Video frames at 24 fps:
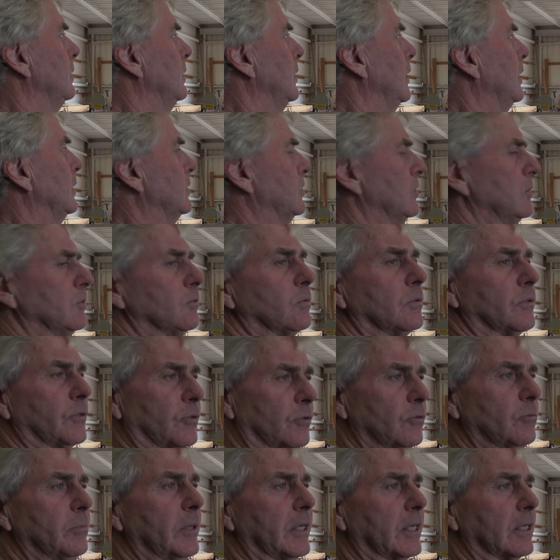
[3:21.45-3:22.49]
as soon as we're
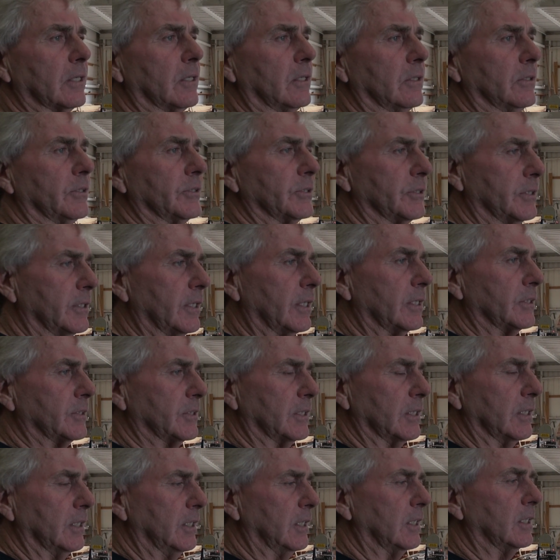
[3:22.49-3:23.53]
through making all this
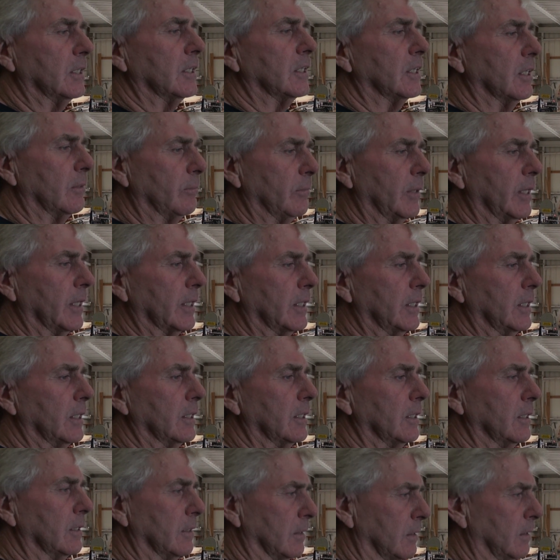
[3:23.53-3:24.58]
dust, then he can come back
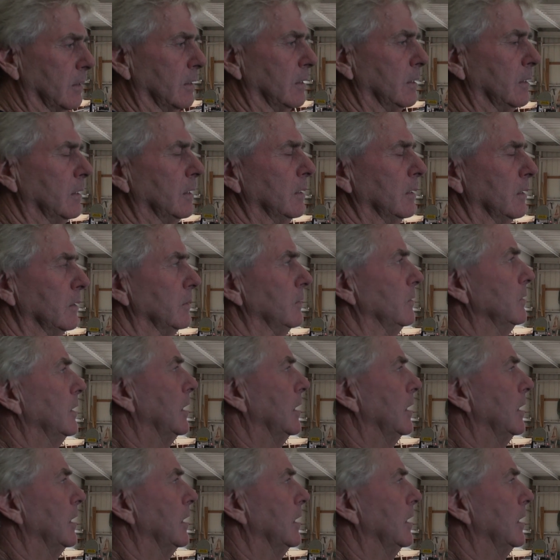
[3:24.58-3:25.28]
in and do